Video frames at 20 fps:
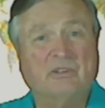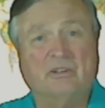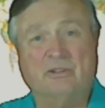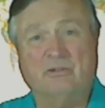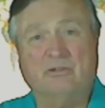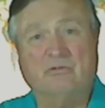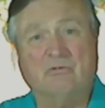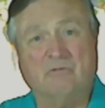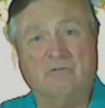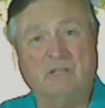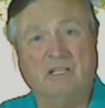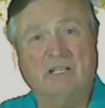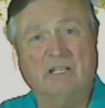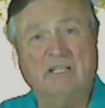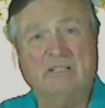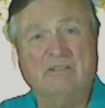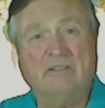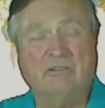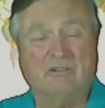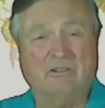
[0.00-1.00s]
Are you a
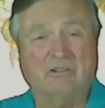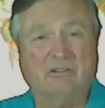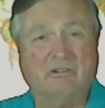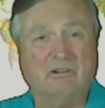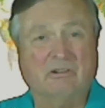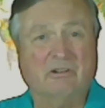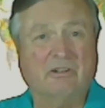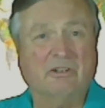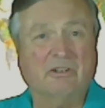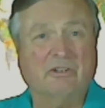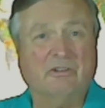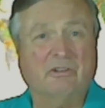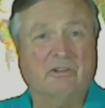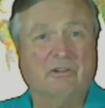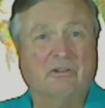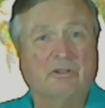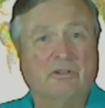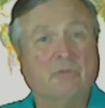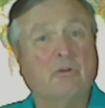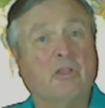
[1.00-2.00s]
villein? Or
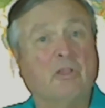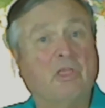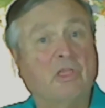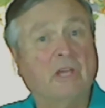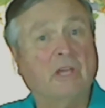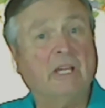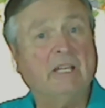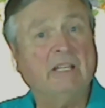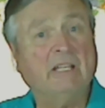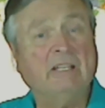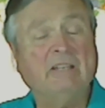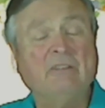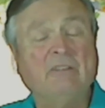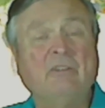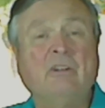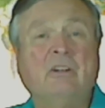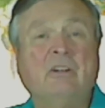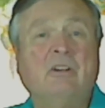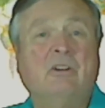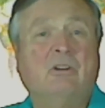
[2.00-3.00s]
are you a
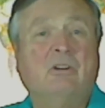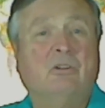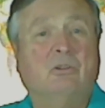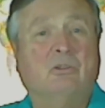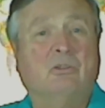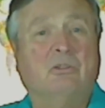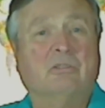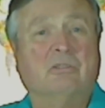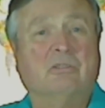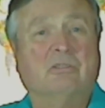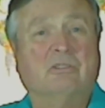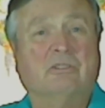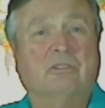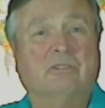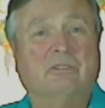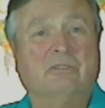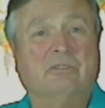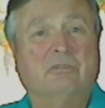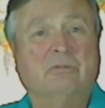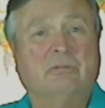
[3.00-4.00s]
thane? Or
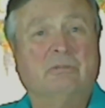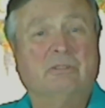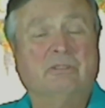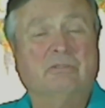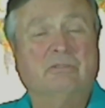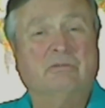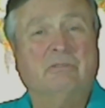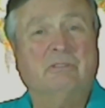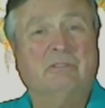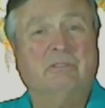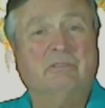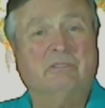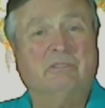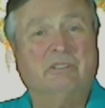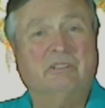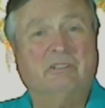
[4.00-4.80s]
are you